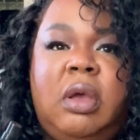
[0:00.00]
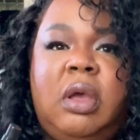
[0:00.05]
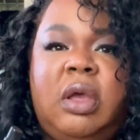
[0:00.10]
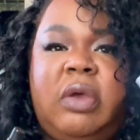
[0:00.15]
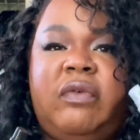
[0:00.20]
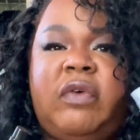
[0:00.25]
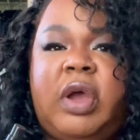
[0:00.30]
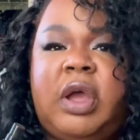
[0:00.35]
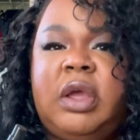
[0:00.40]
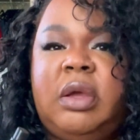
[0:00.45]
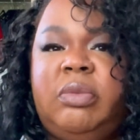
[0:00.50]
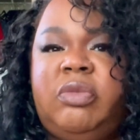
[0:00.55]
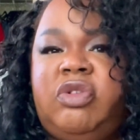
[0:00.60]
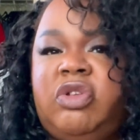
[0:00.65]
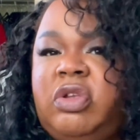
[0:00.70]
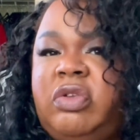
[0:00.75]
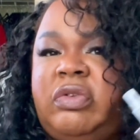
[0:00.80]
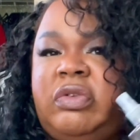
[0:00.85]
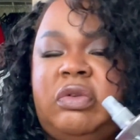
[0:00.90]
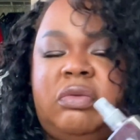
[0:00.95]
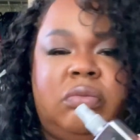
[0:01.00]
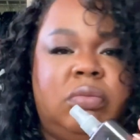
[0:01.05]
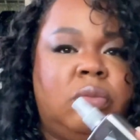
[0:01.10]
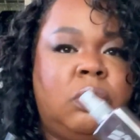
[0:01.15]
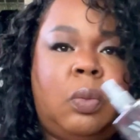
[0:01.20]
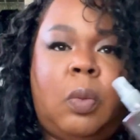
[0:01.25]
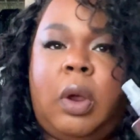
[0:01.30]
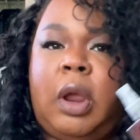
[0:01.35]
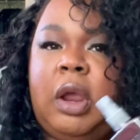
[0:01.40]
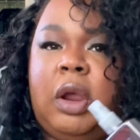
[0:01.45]
If I am just
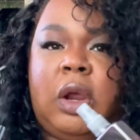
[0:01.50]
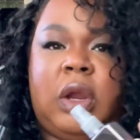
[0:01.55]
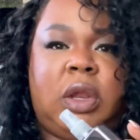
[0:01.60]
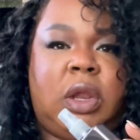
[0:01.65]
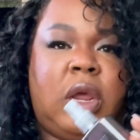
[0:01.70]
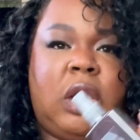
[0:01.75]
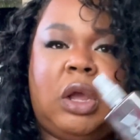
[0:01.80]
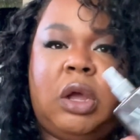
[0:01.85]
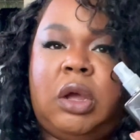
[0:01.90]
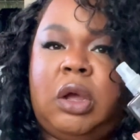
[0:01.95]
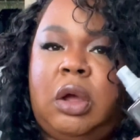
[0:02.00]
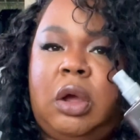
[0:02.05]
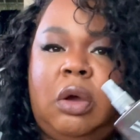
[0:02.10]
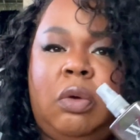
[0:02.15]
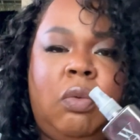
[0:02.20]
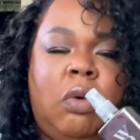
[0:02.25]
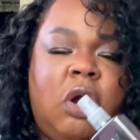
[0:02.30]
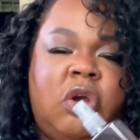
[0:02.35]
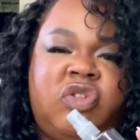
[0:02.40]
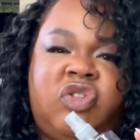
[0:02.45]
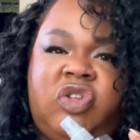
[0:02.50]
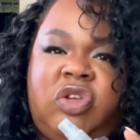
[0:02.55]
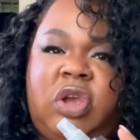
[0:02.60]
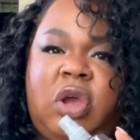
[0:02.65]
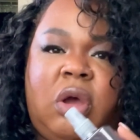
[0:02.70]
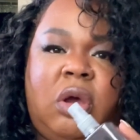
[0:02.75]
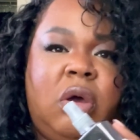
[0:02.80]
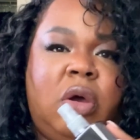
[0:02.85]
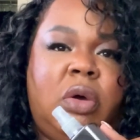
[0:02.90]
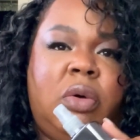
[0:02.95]
wearing like a wash and
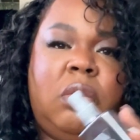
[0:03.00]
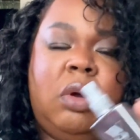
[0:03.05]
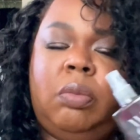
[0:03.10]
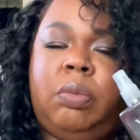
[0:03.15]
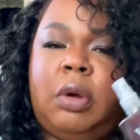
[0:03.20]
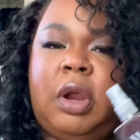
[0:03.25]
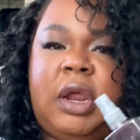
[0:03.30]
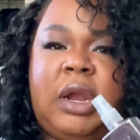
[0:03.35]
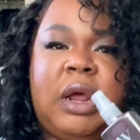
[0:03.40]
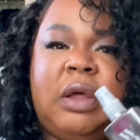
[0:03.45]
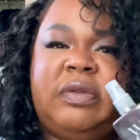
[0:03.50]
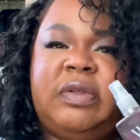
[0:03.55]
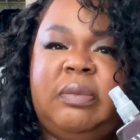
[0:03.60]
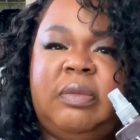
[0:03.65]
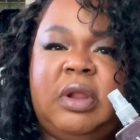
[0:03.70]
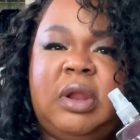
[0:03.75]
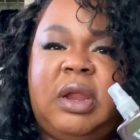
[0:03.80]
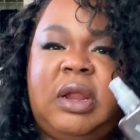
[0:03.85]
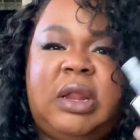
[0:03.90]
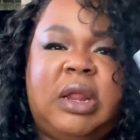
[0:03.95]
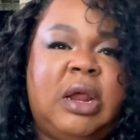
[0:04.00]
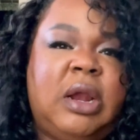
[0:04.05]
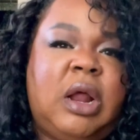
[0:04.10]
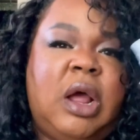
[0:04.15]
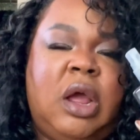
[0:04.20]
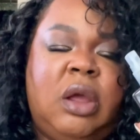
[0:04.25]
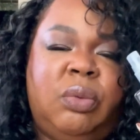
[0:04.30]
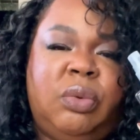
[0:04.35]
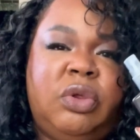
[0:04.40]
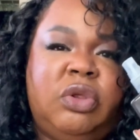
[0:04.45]
go, a braid out, something like that,
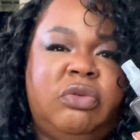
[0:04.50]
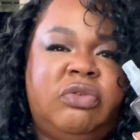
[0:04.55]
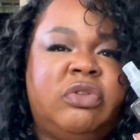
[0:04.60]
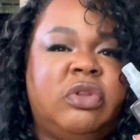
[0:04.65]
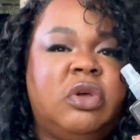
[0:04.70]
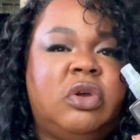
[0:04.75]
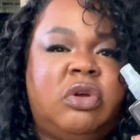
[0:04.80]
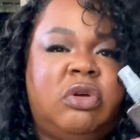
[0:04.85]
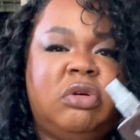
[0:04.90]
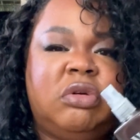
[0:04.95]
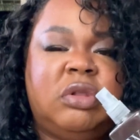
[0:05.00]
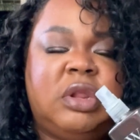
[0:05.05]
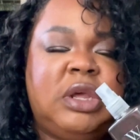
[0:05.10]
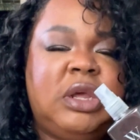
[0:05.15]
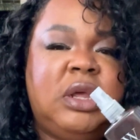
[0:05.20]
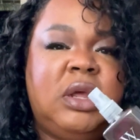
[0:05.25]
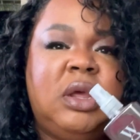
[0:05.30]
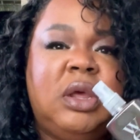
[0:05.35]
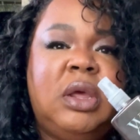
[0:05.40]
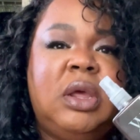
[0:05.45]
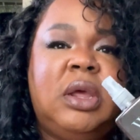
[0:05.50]
I will use the curly